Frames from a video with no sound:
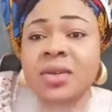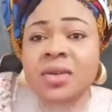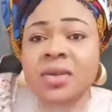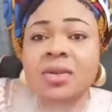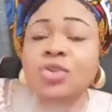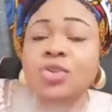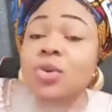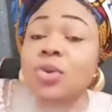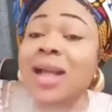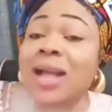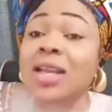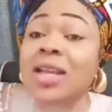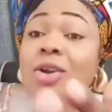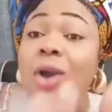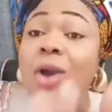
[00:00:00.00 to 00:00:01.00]
You are
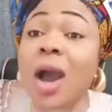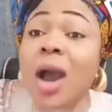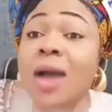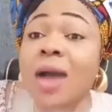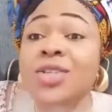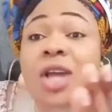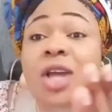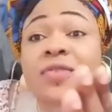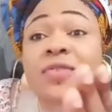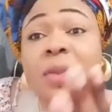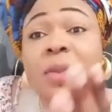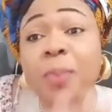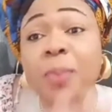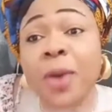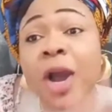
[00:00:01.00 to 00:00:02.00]
the cause of the
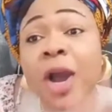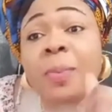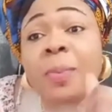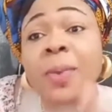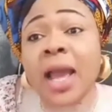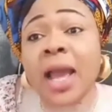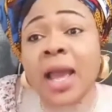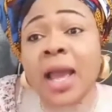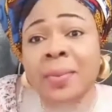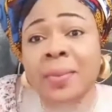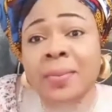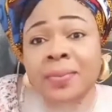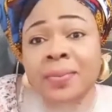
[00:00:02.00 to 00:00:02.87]
problem.